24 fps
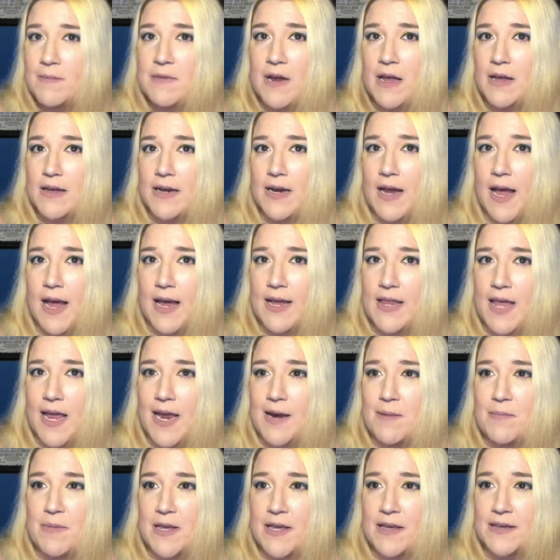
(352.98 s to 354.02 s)
I'm not going to highlight
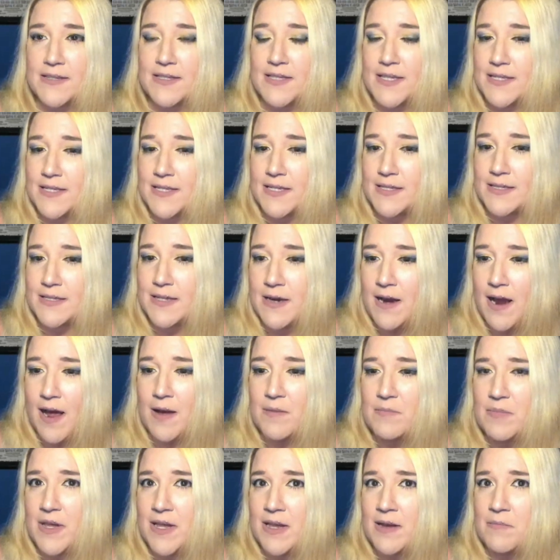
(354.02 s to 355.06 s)
it because this has
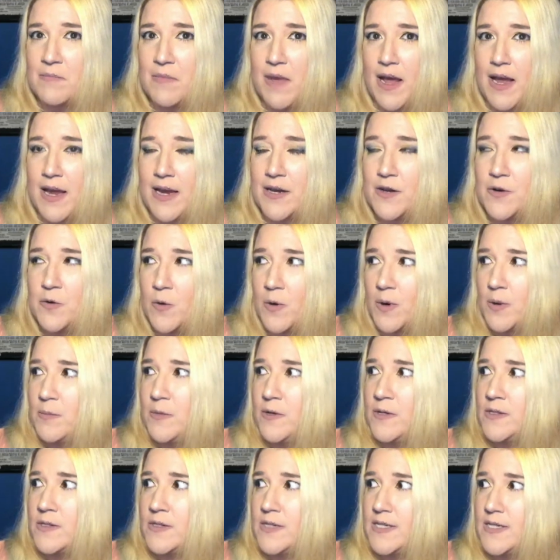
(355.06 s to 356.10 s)
not been my
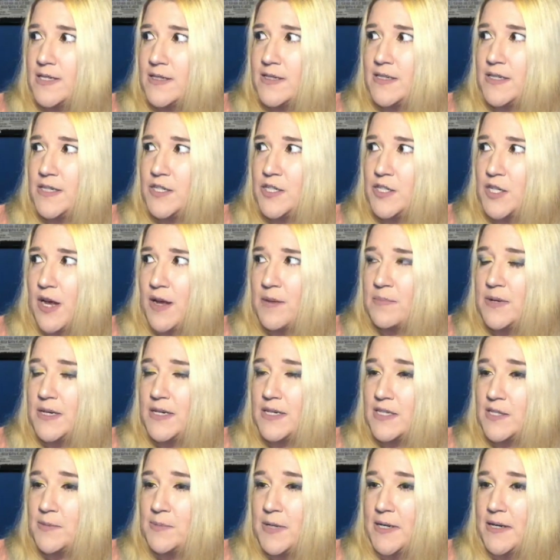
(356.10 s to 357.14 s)
normal Disney shopping
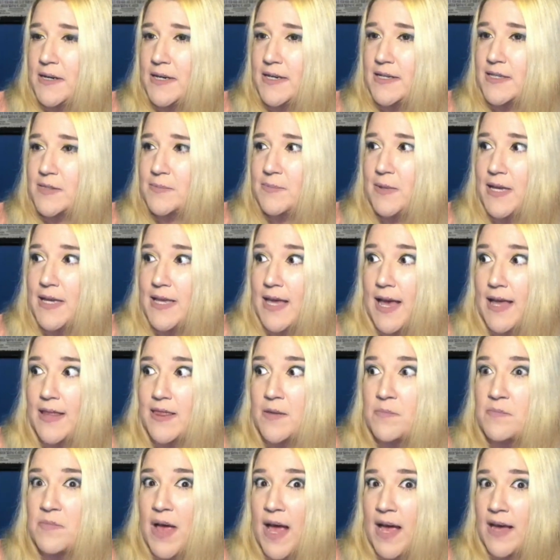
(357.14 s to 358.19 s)
experience. But yeah,
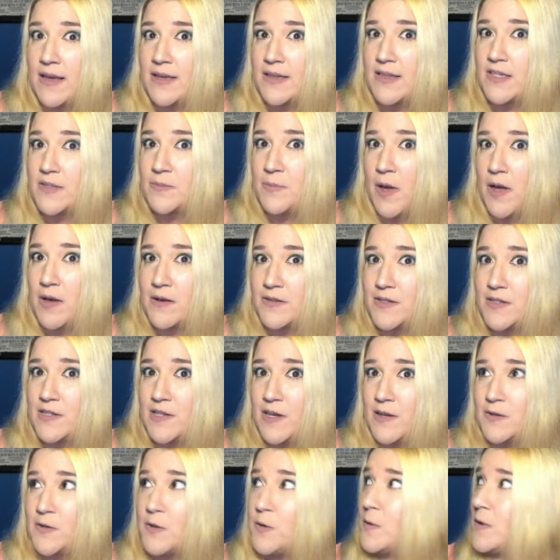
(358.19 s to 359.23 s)
the back of this box is
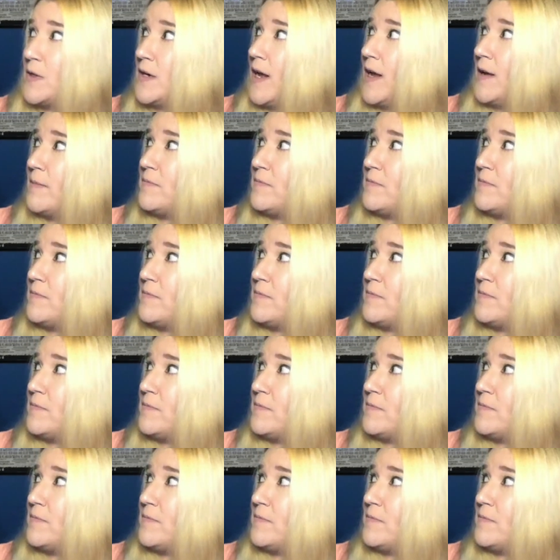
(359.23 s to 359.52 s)
all torn